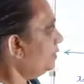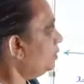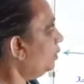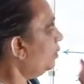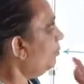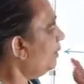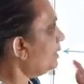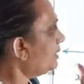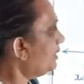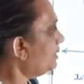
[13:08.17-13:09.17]
So you
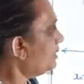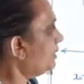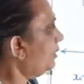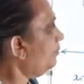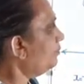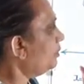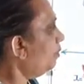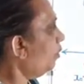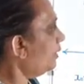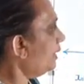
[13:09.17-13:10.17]
please consider
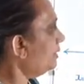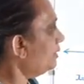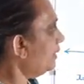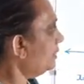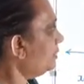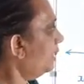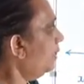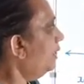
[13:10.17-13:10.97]
what are the things.